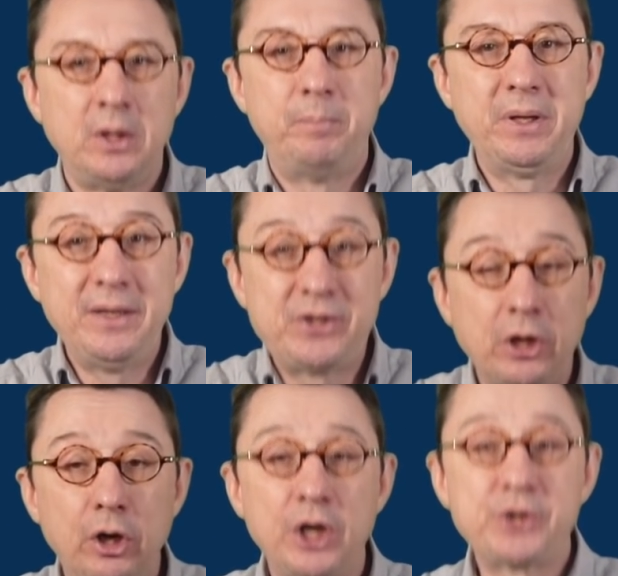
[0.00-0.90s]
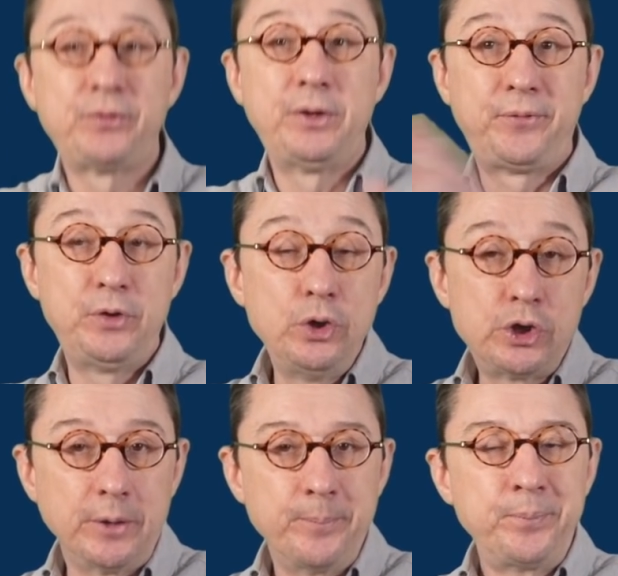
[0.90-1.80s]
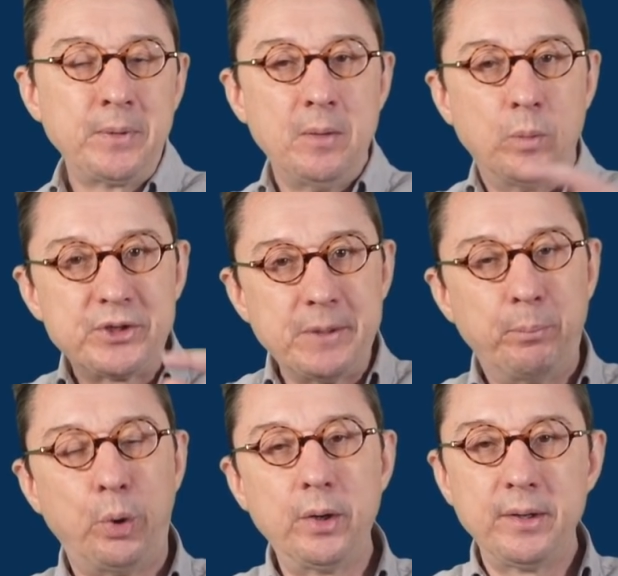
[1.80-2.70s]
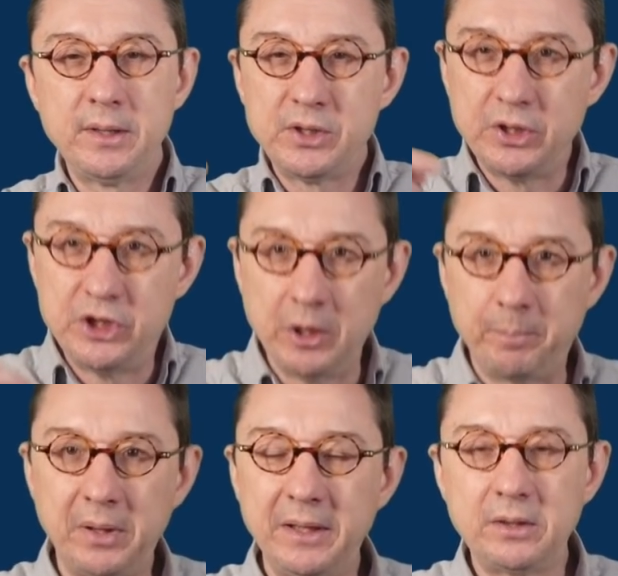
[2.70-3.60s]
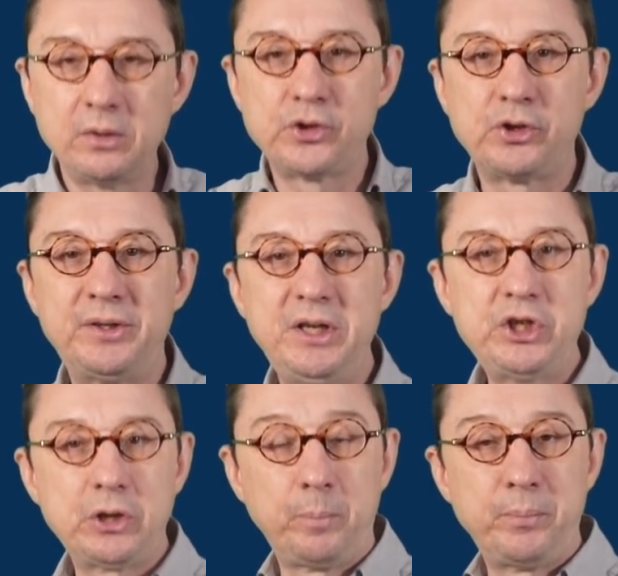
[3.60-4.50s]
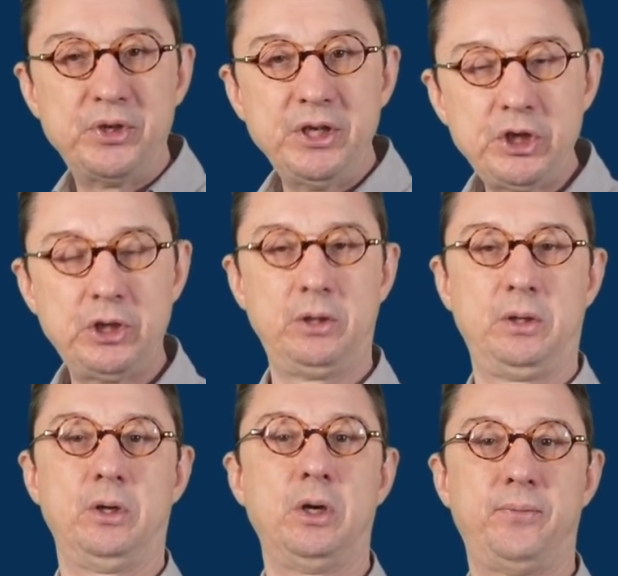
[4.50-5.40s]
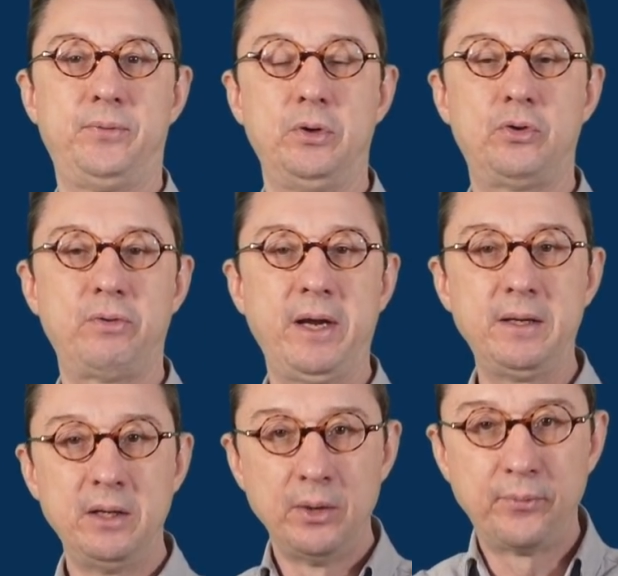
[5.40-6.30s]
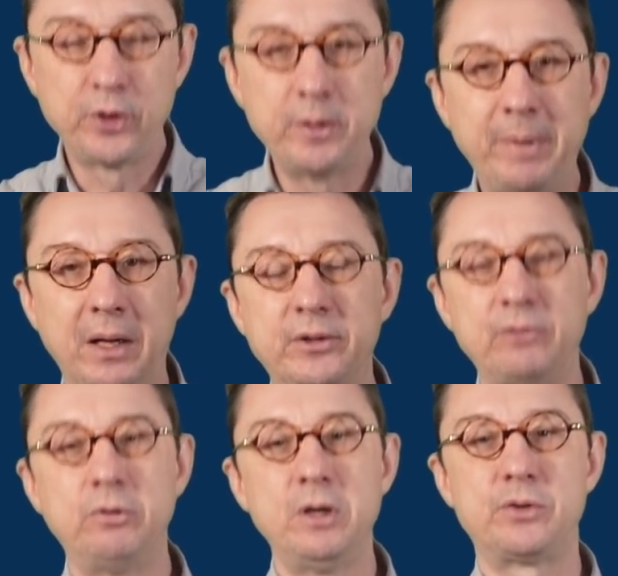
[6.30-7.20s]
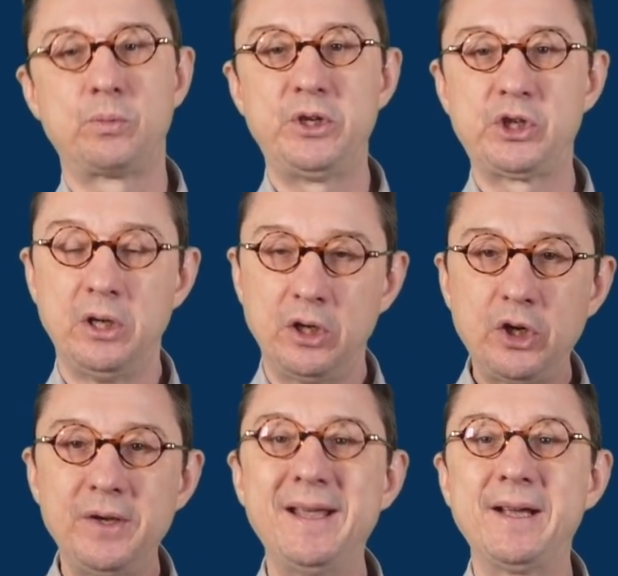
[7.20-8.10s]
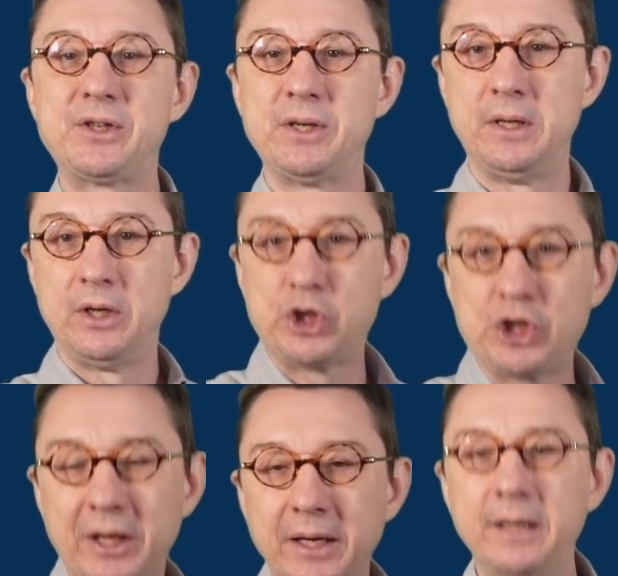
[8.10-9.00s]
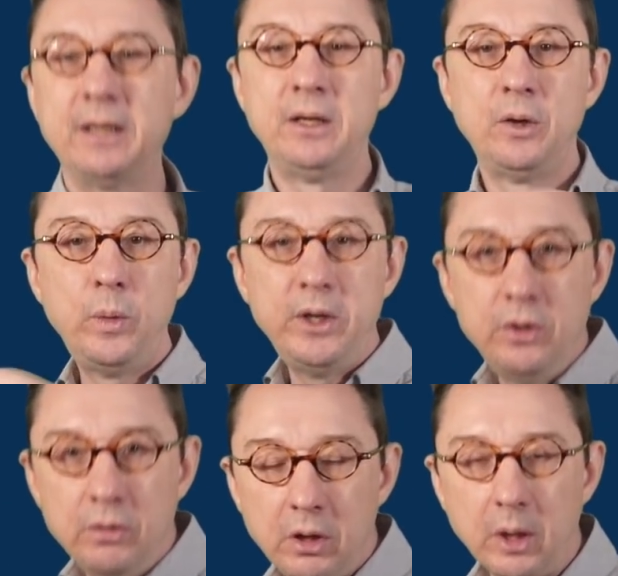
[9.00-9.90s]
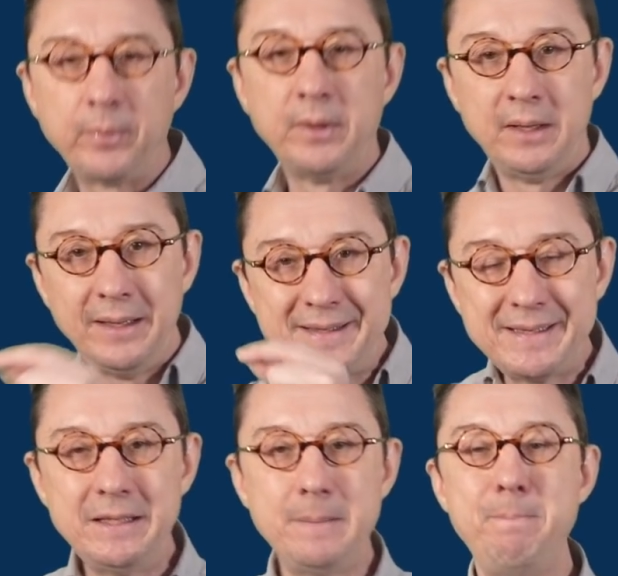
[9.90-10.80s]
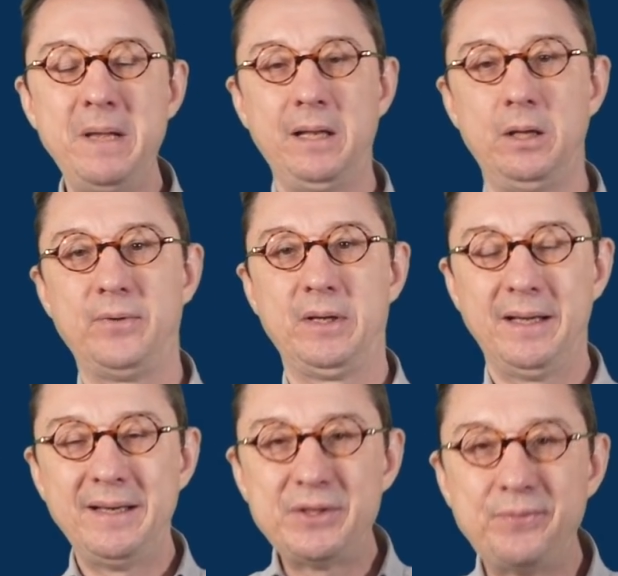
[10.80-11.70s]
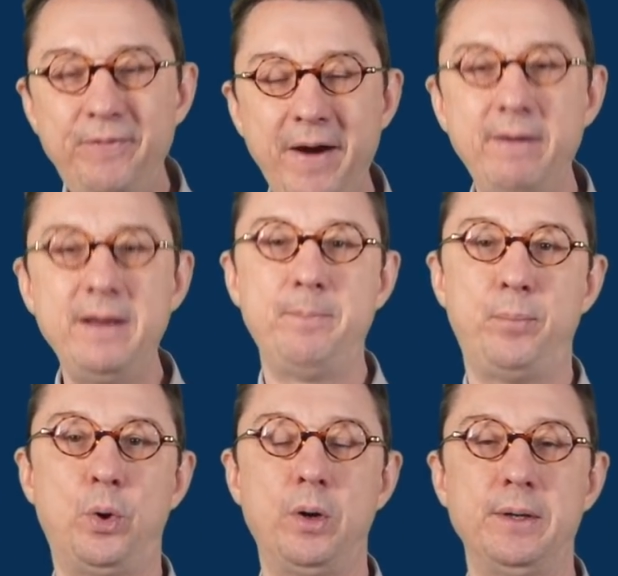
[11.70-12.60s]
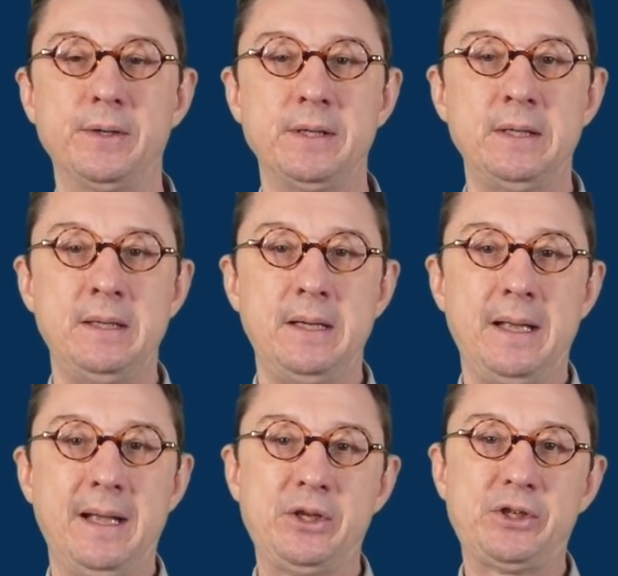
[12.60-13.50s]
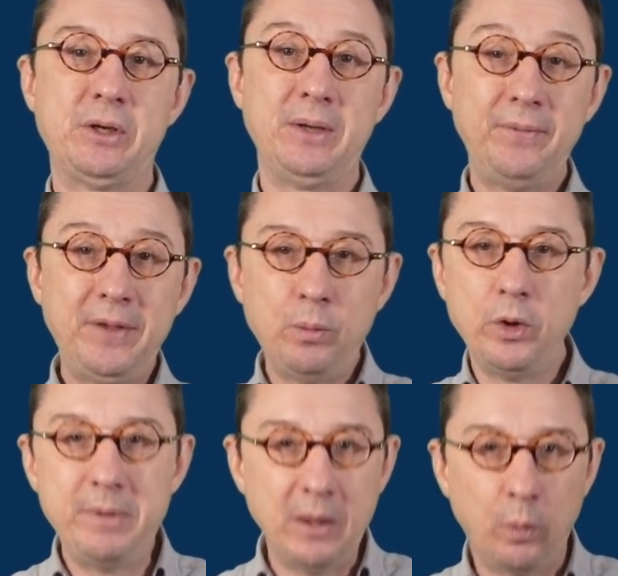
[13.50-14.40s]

but it's a loss for the future. What's important is the geopolitical strategical position of Ukraine for the Belt and Road, which connects China with Europe. It's in the middle of it, and it's very important. And so if there would be a